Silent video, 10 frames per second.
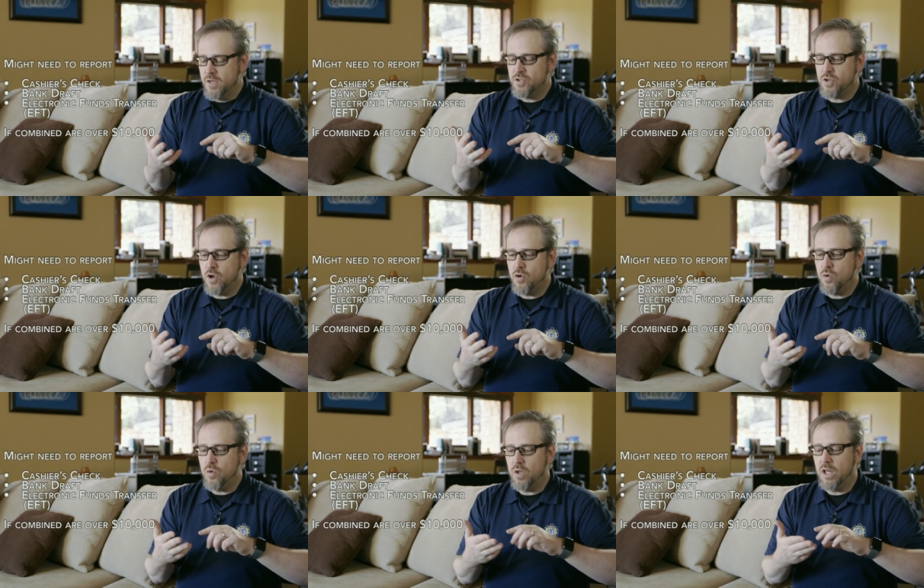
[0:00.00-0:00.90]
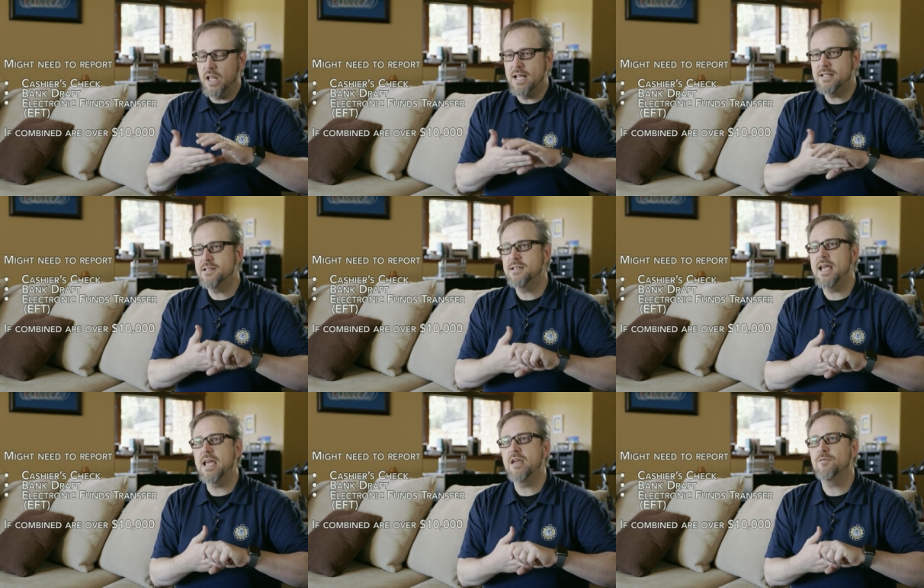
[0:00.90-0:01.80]
So let's
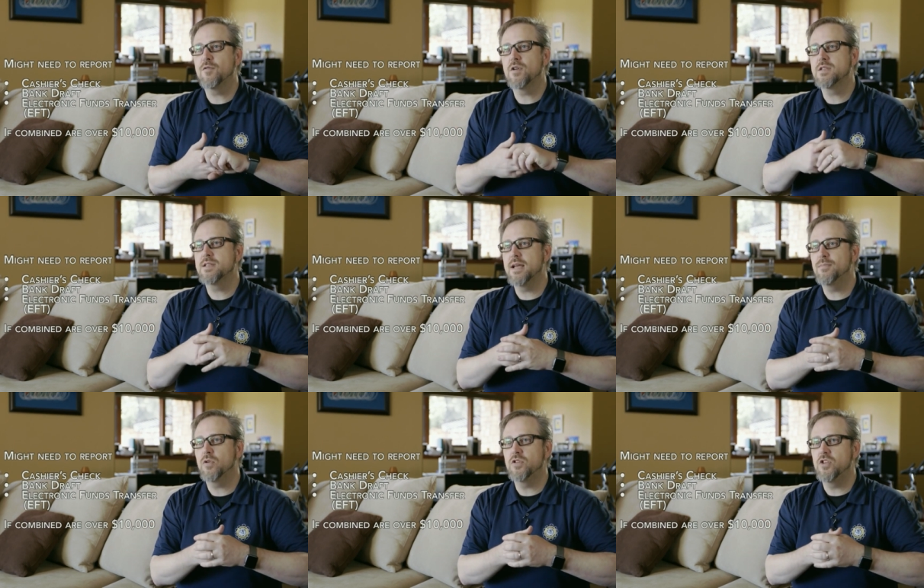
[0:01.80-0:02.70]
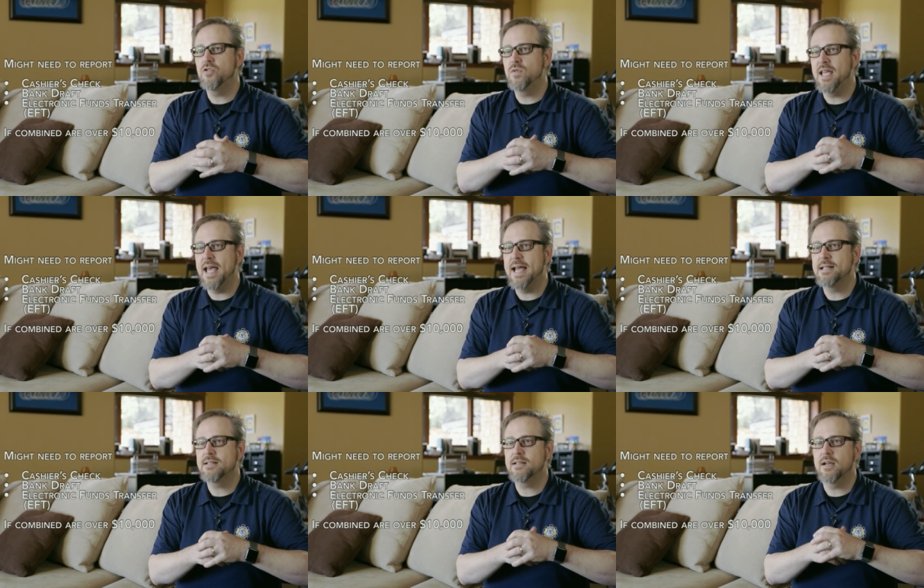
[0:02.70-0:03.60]
say, for example, you
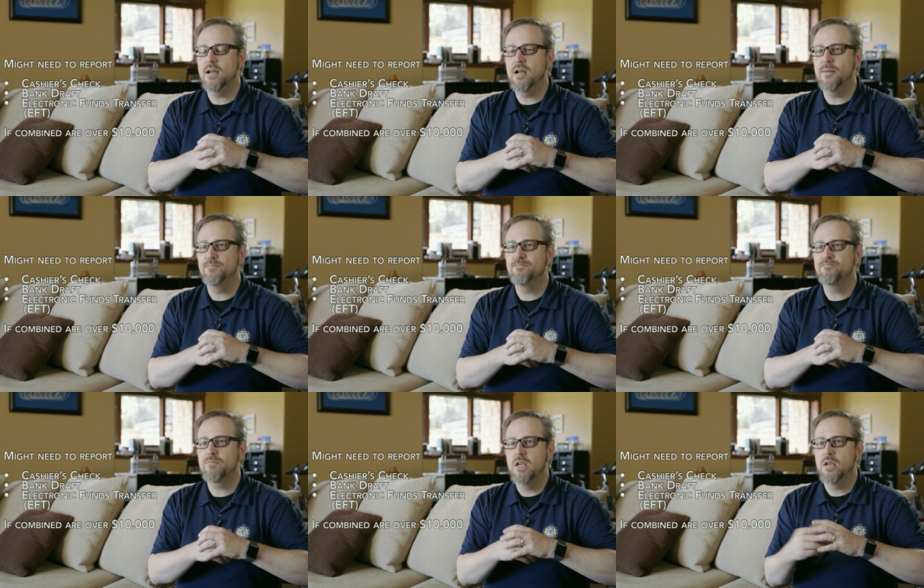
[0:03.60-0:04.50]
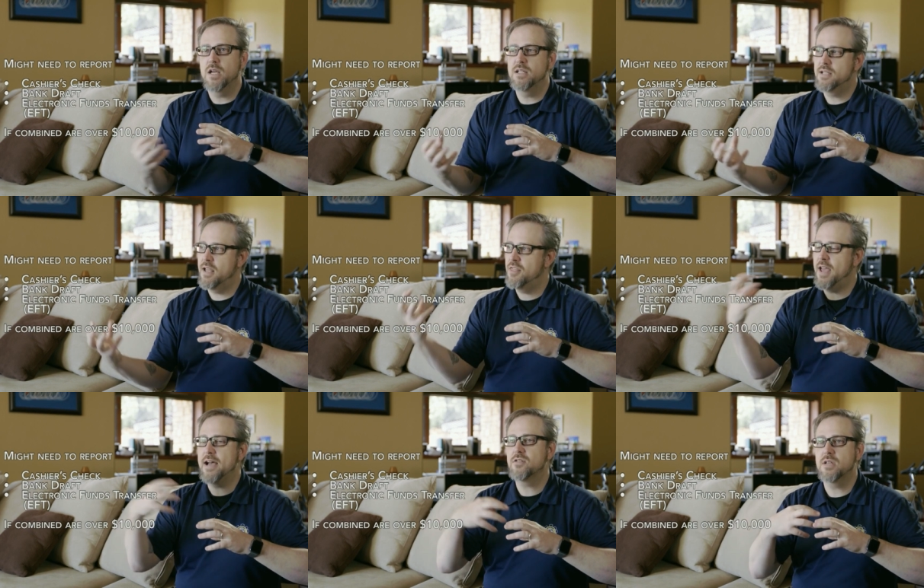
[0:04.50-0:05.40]
get a $10,000,
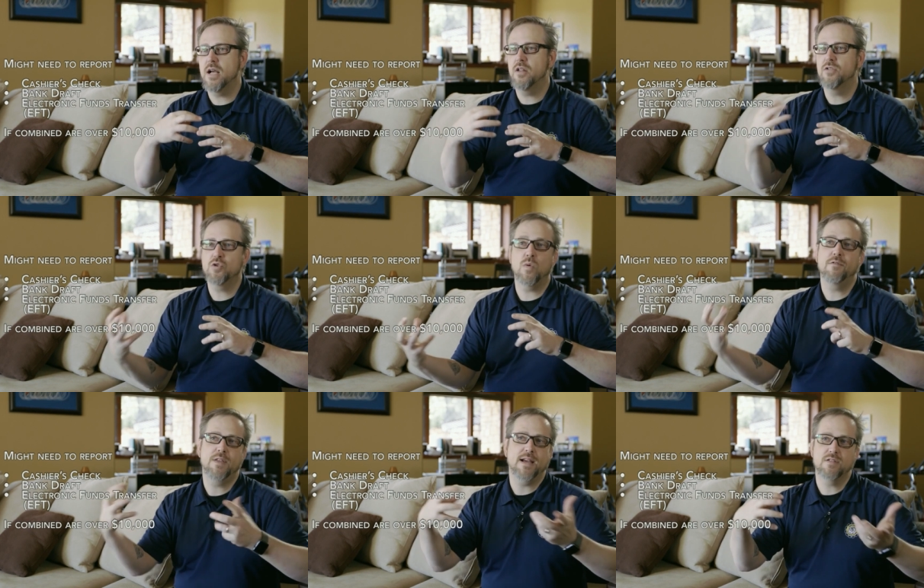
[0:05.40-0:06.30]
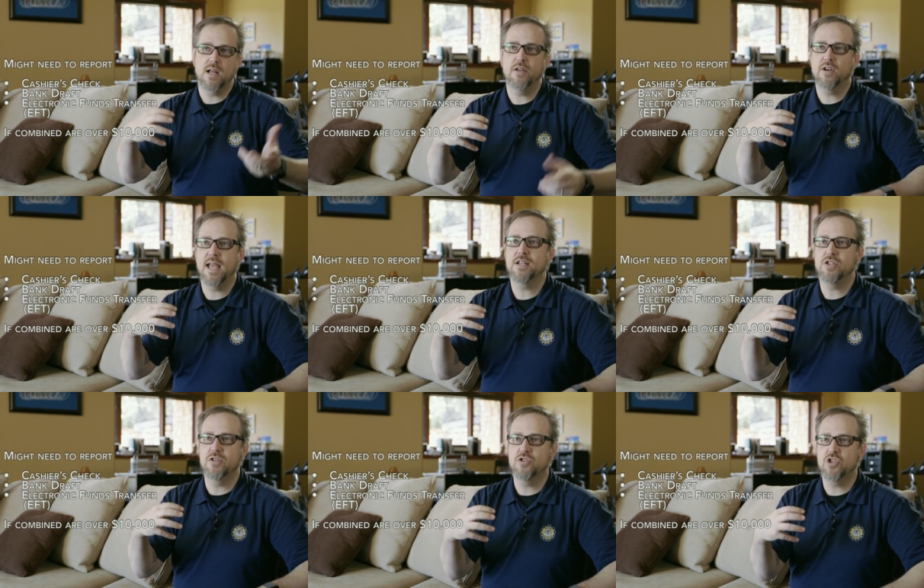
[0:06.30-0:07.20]
$12,000
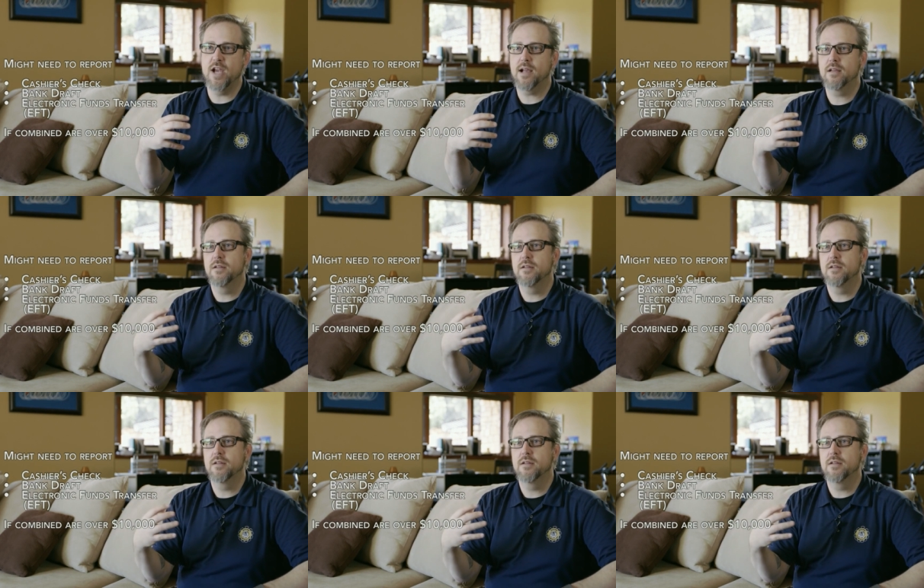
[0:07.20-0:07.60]
cashier's check.